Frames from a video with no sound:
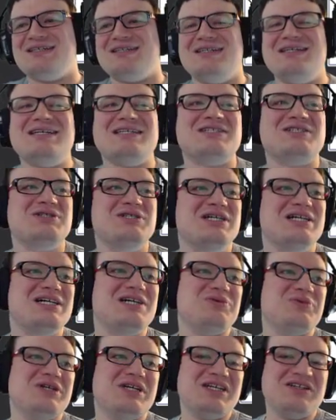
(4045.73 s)
Yes,
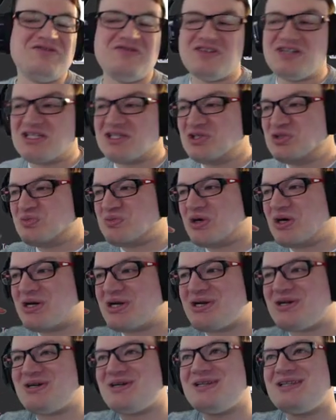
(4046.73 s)
we infinite loop
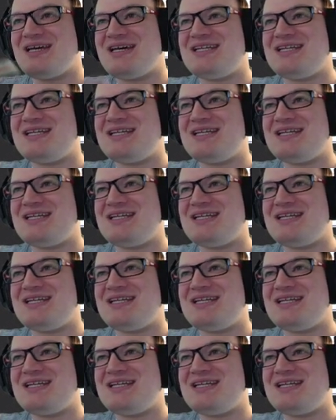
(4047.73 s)
on and on.